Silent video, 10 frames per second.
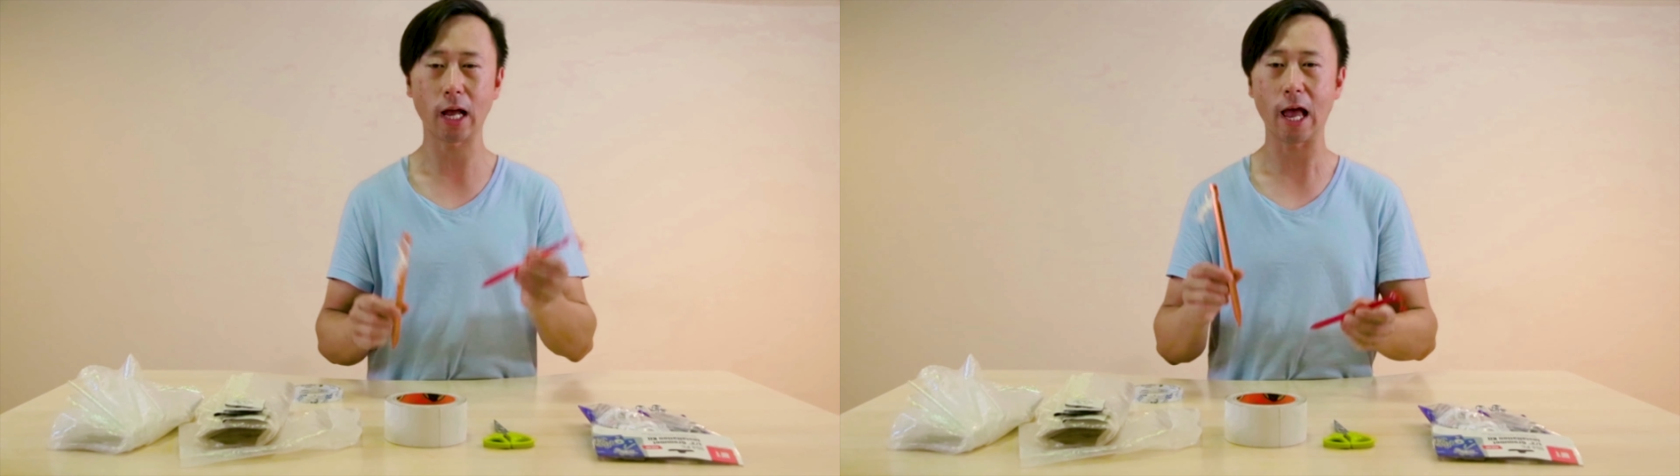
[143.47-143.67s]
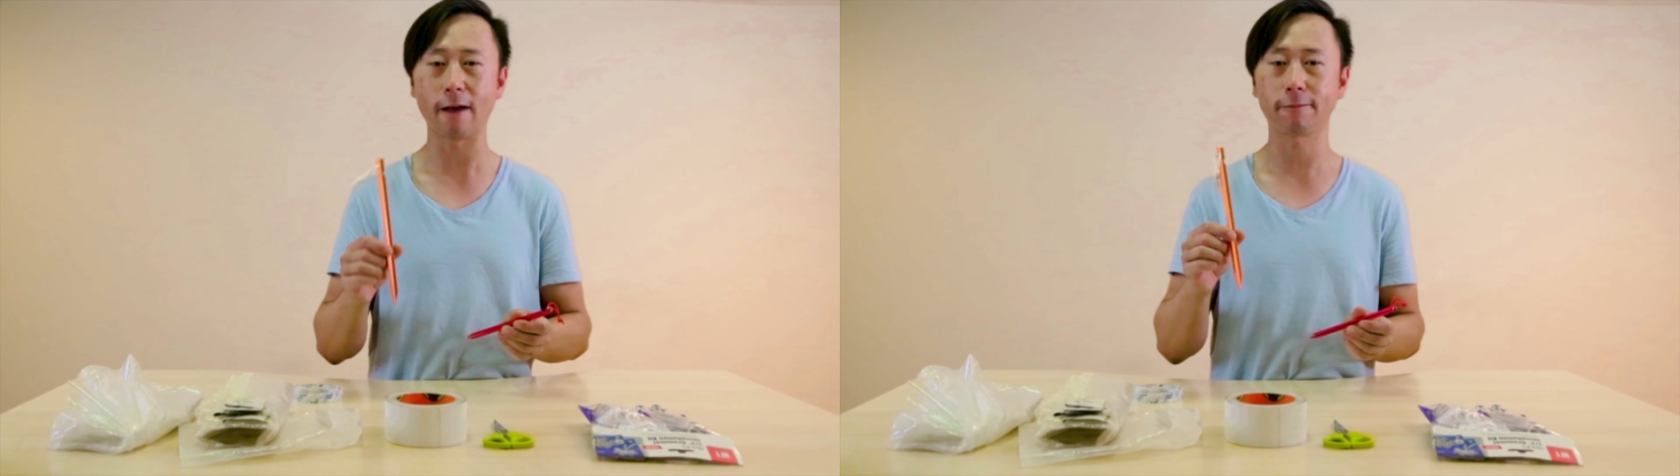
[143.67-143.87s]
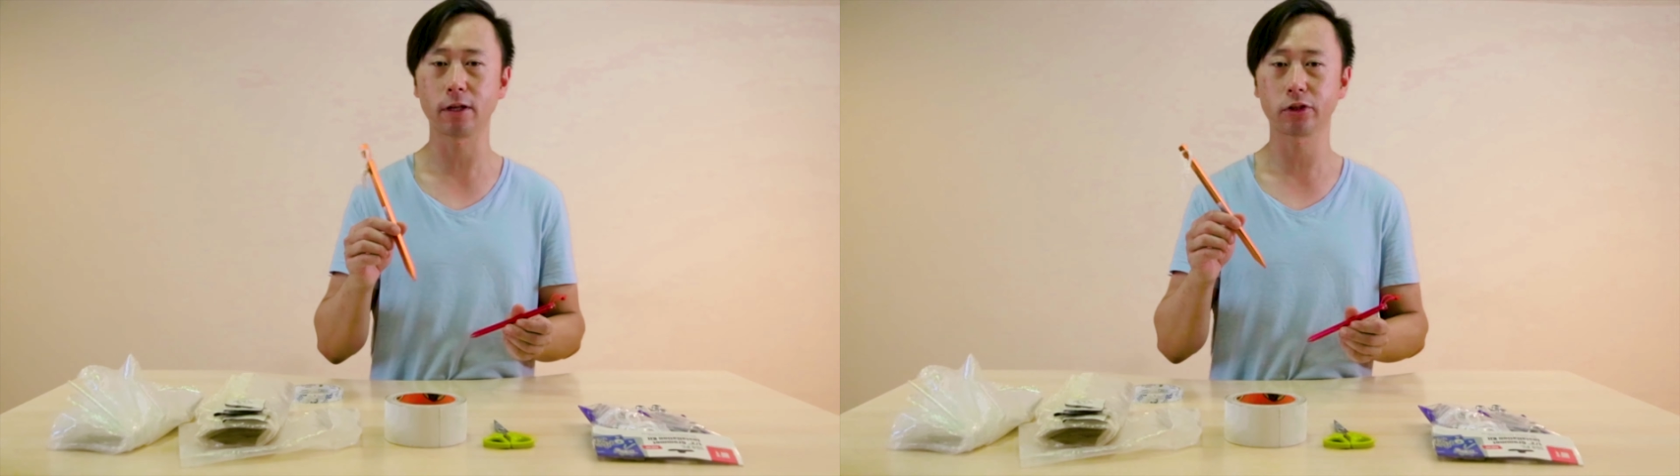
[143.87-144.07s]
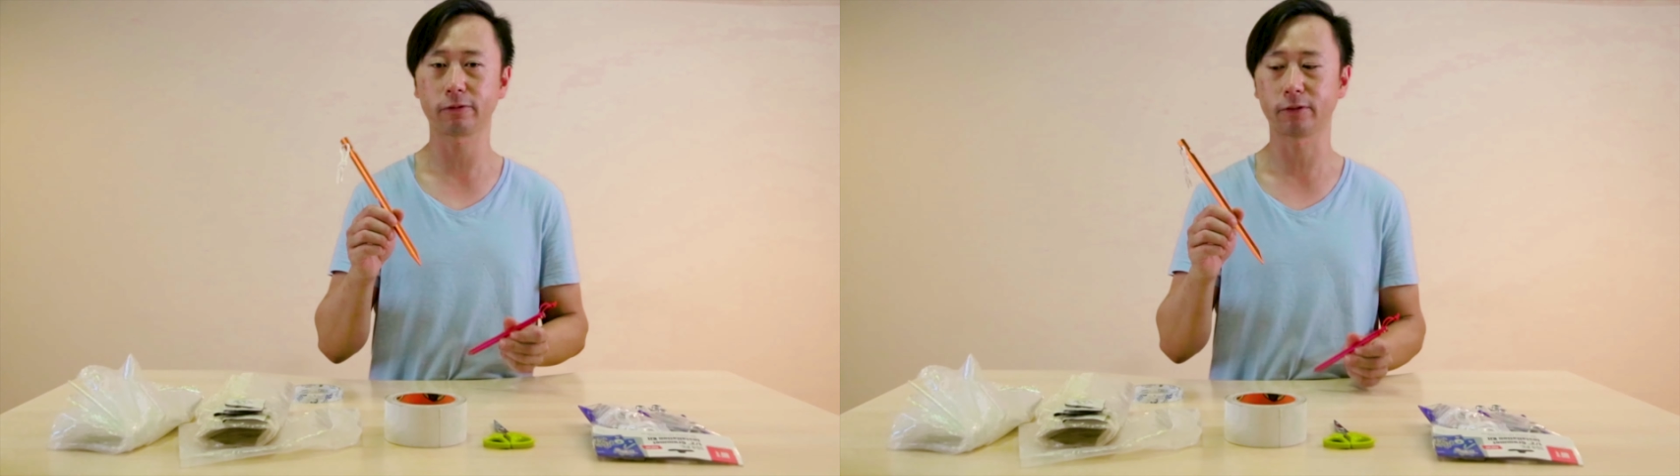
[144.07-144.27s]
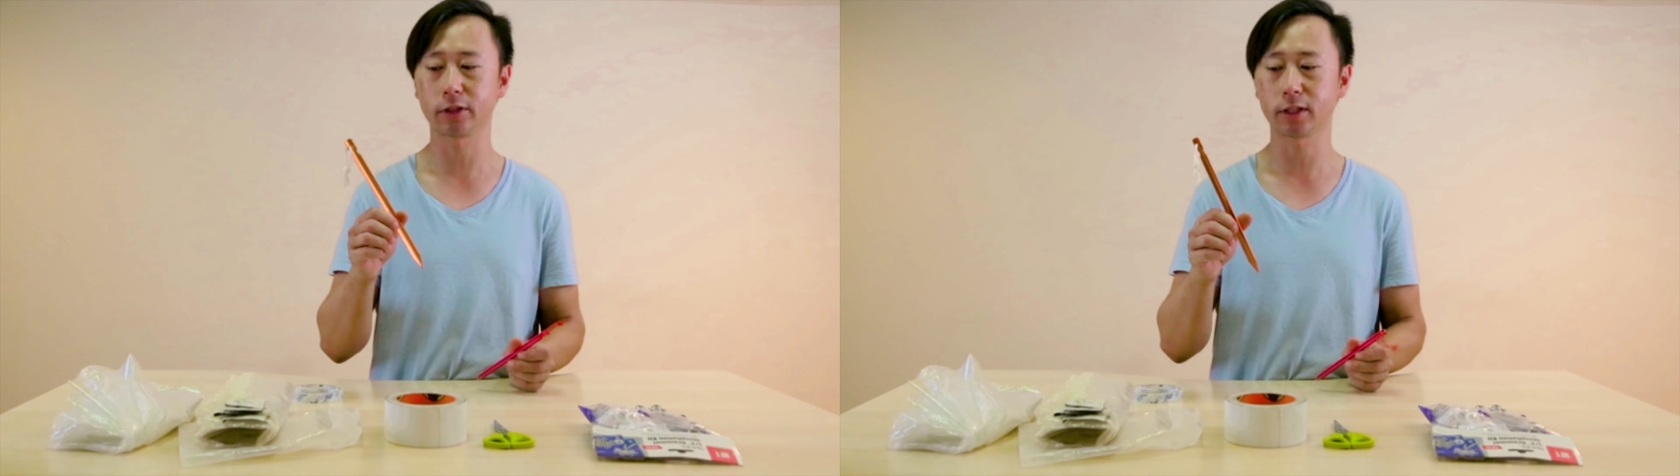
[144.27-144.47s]
1/2 inch
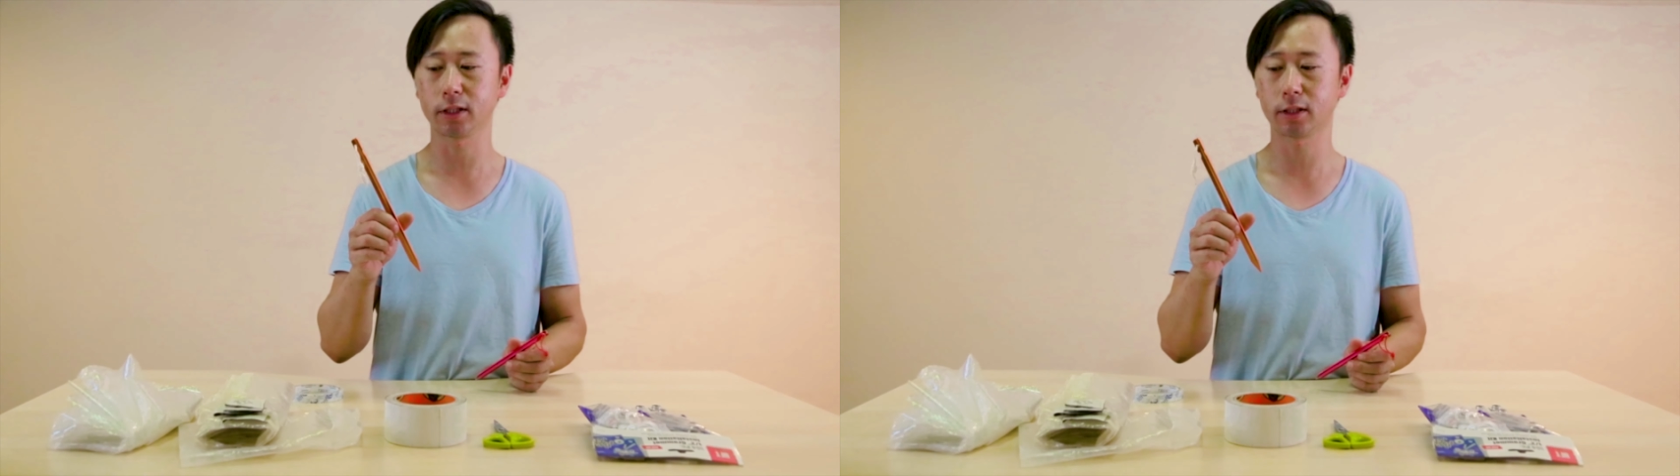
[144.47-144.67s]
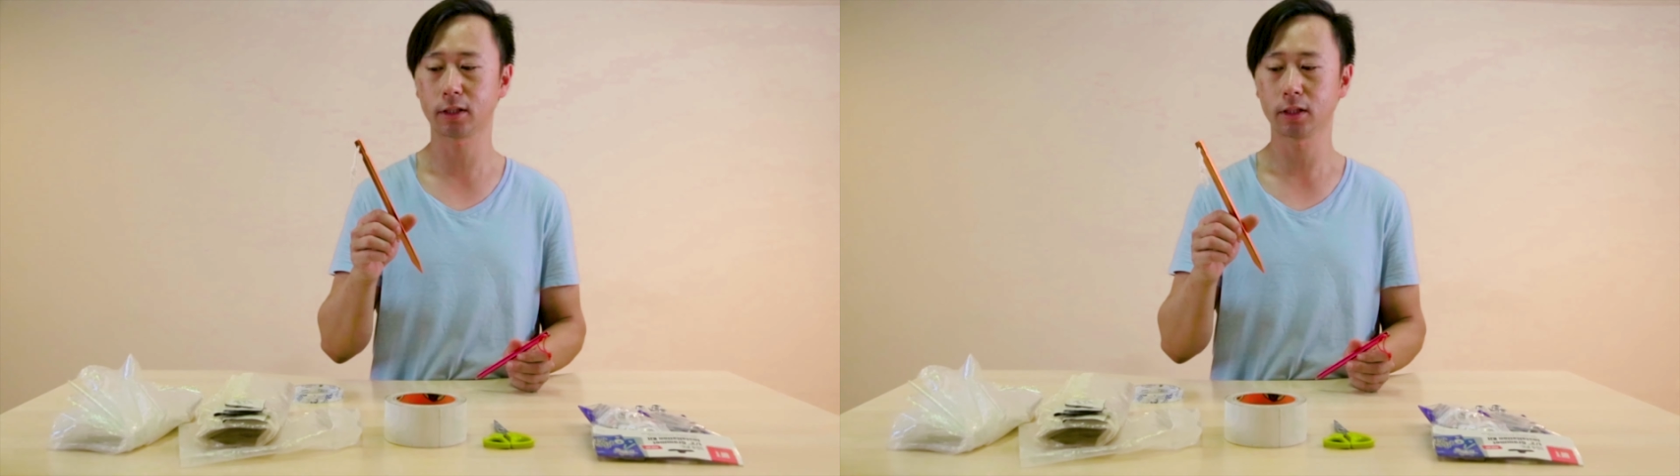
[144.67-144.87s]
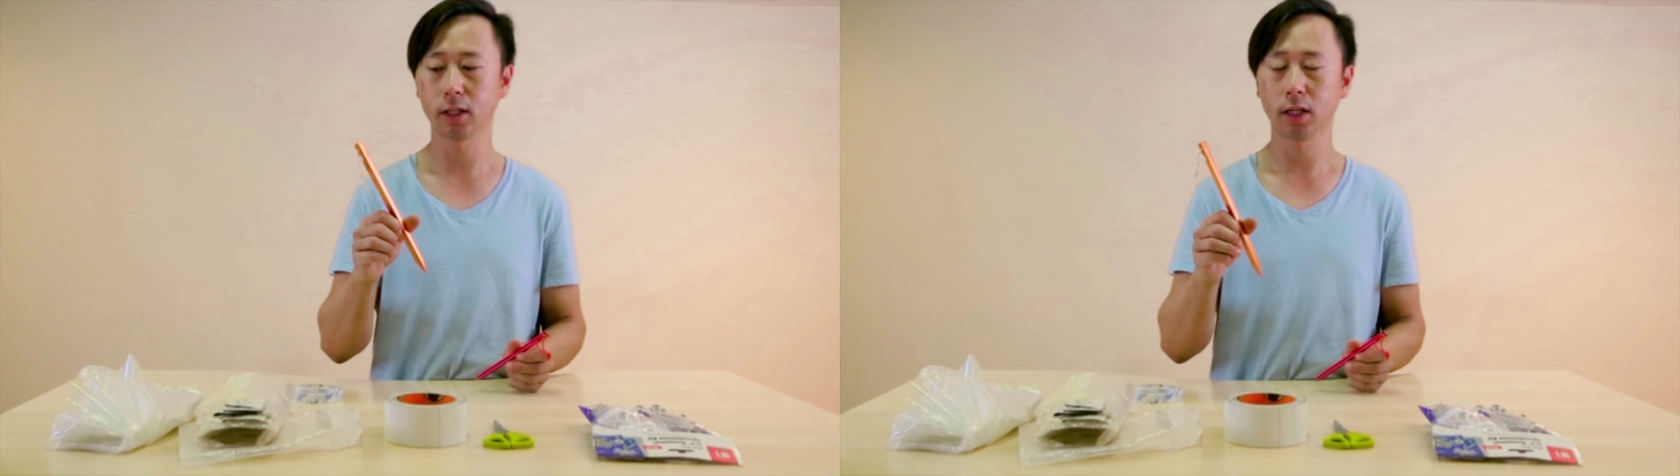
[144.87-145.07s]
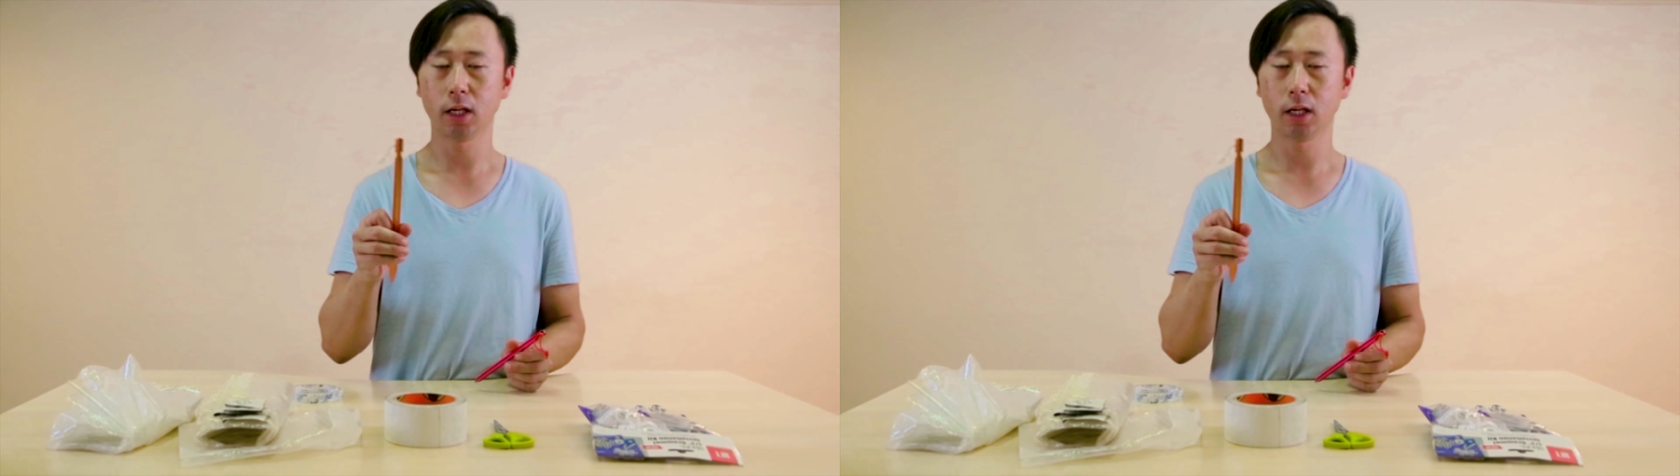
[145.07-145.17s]
versus